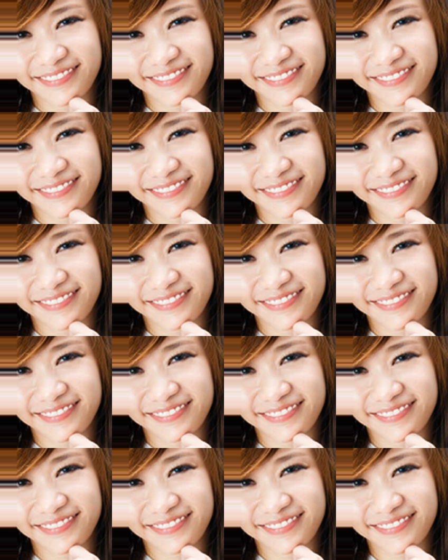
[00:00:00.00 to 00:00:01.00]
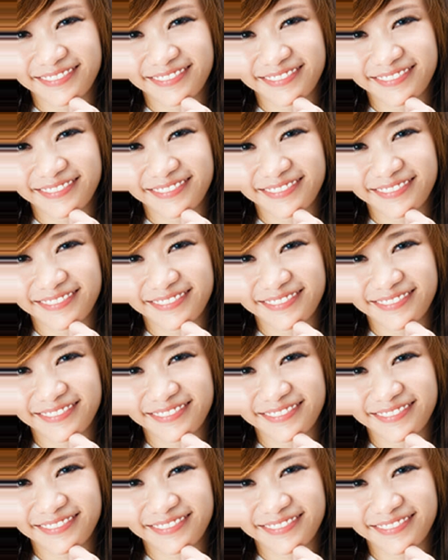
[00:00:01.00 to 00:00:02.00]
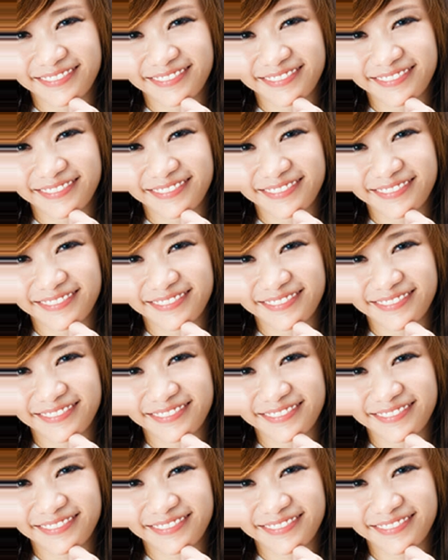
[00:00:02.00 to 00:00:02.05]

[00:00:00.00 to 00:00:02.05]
[no speech]